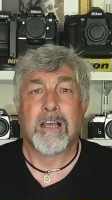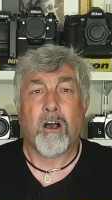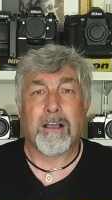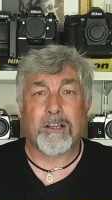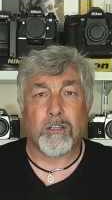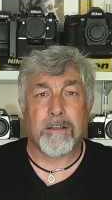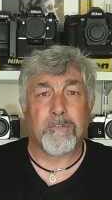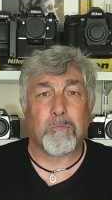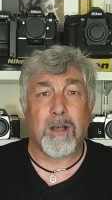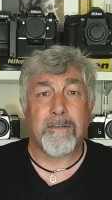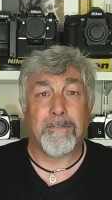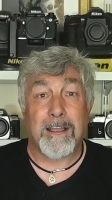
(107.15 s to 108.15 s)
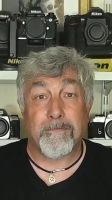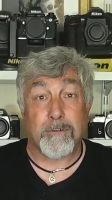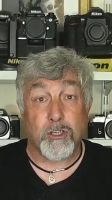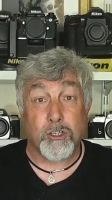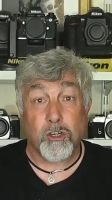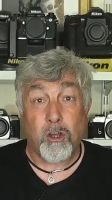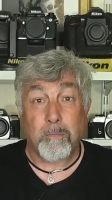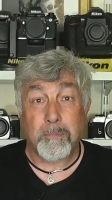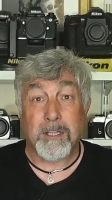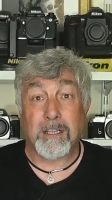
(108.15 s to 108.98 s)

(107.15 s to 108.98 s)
I got it from my favourite shop, the